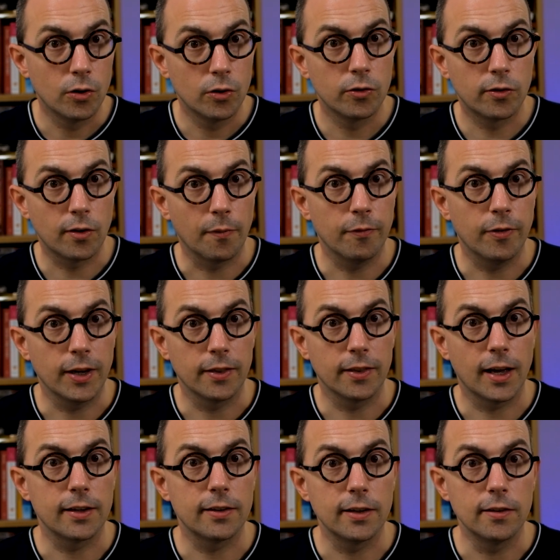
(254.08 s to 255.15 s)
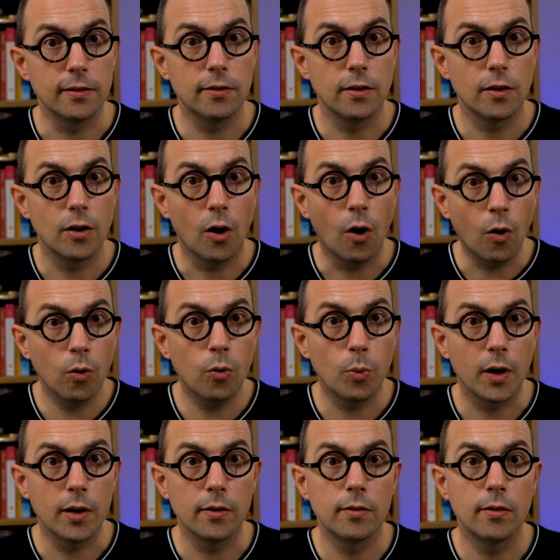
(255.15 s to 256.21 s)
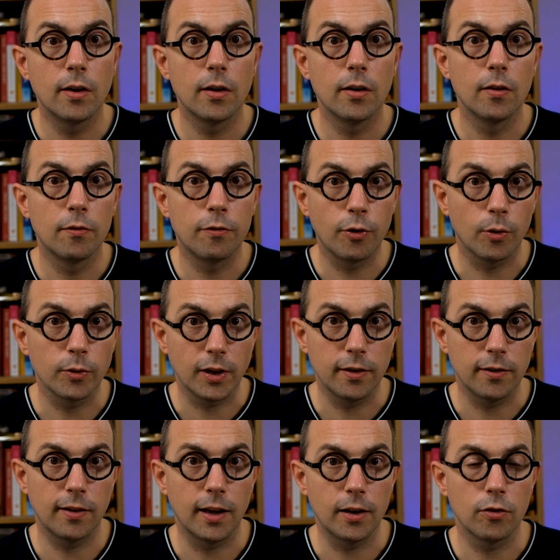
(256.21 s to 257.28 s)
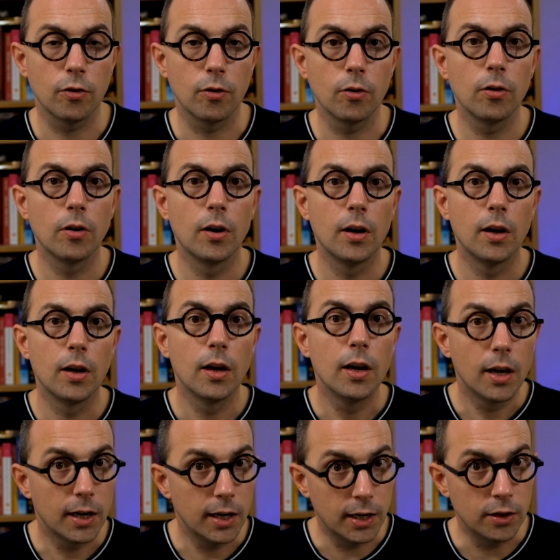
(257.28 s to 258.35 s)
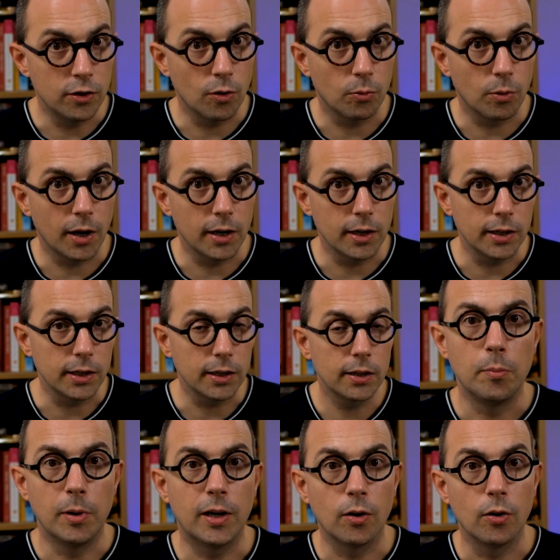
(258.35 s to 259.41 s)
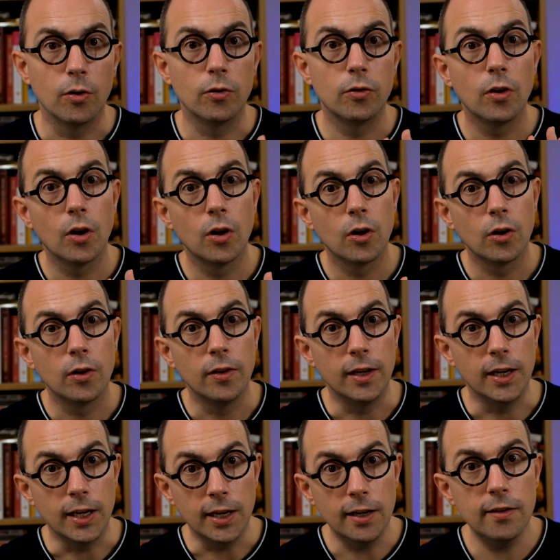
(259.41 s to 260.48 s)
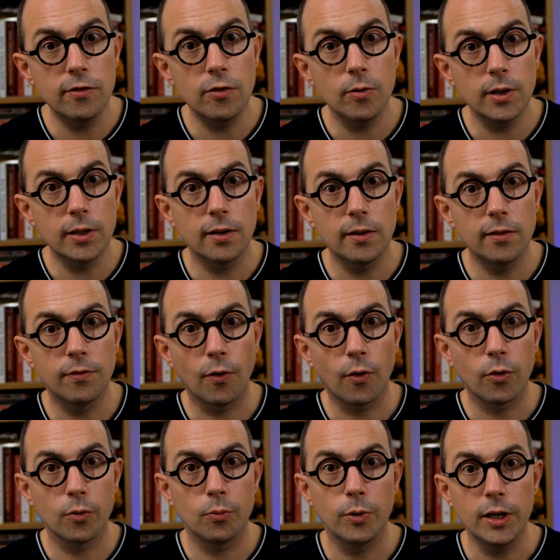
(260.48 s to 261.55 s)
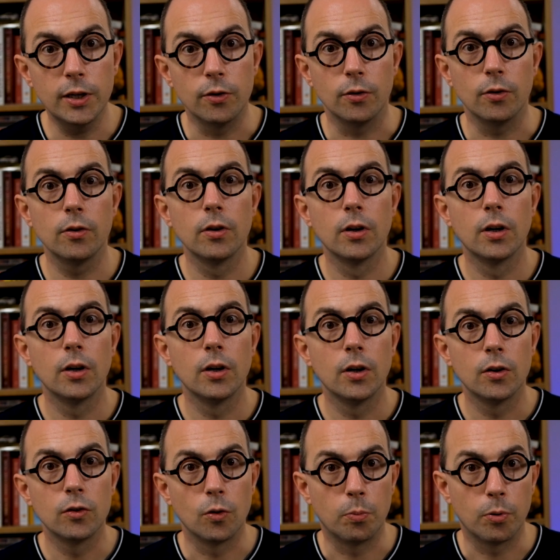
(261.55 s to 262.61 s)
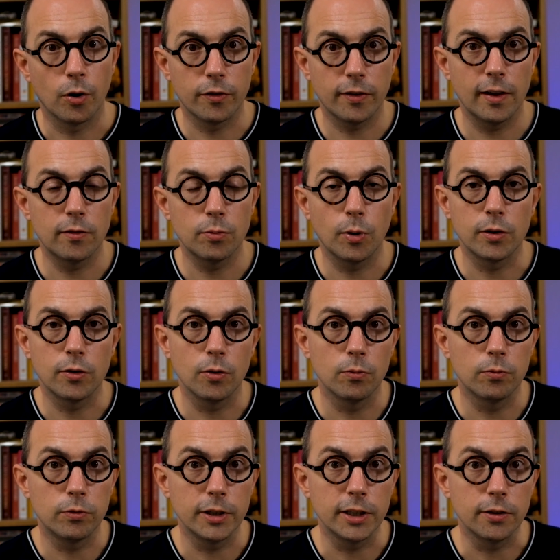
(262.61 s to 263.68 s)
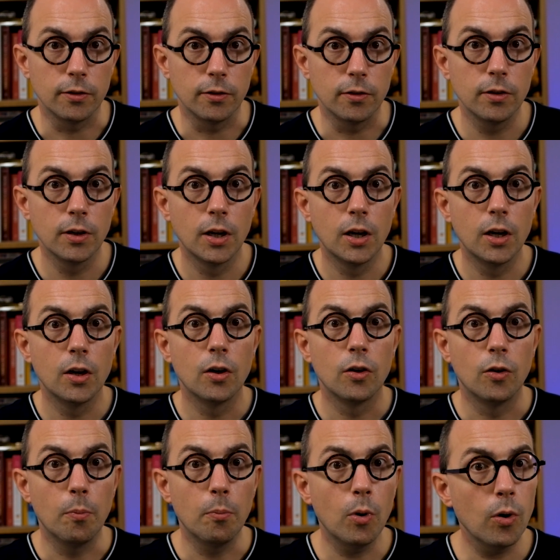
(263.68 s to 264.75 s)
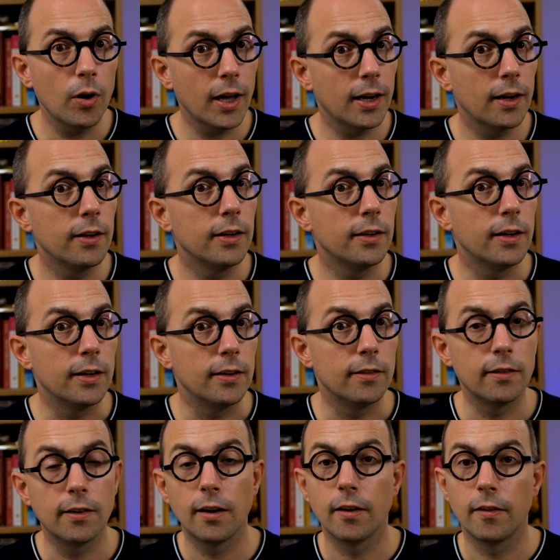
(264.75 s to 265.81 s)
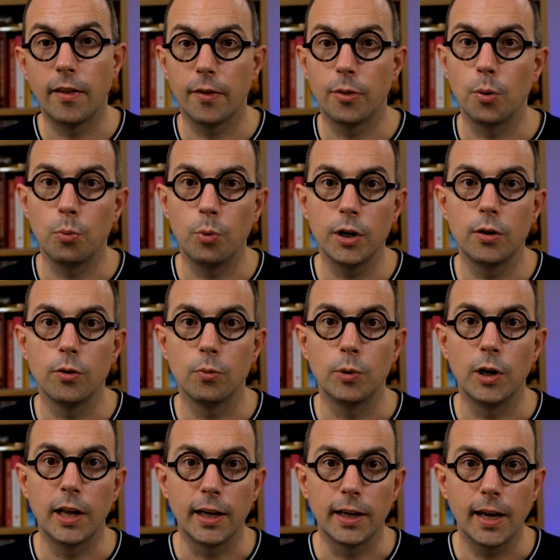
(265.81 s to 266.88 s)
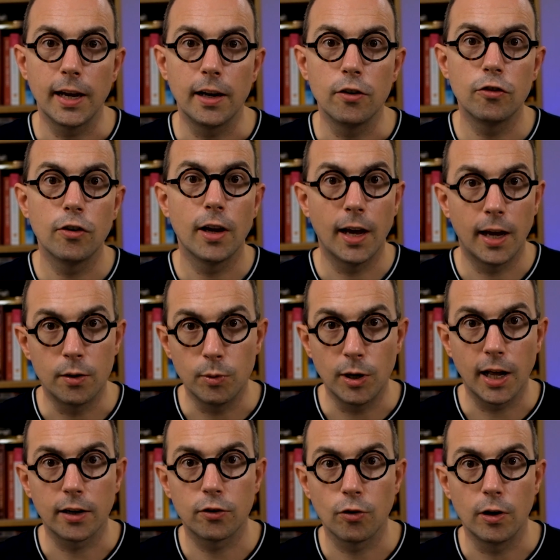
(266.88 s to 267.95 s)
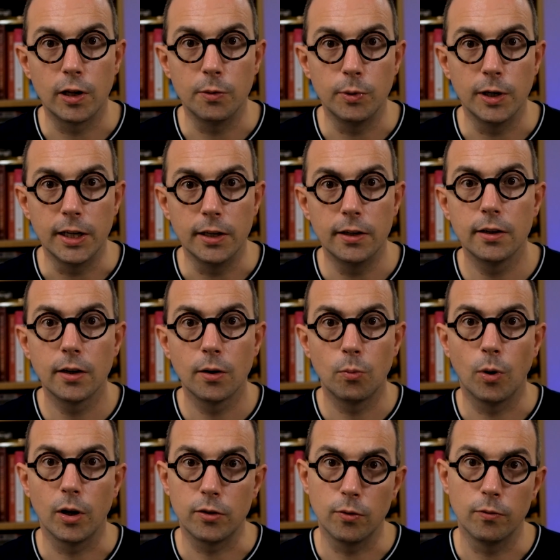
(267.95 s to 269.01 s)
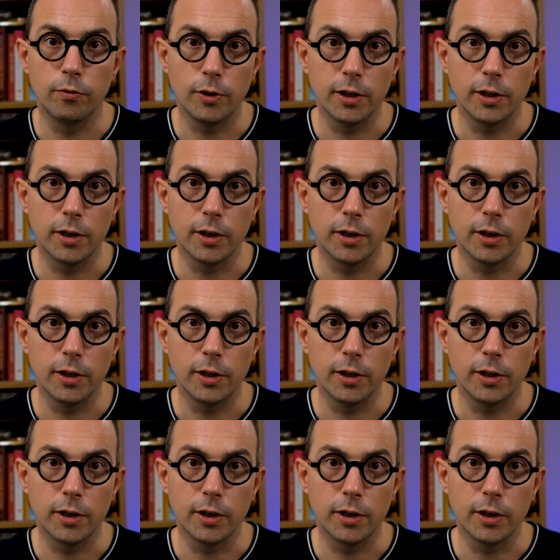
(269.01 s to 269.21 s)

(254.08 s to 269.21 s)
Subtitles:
something that is always front and center in your writing, because the easier it is for the reader to process what you've written, the more likely it is that the reader will engage and will actually read what you've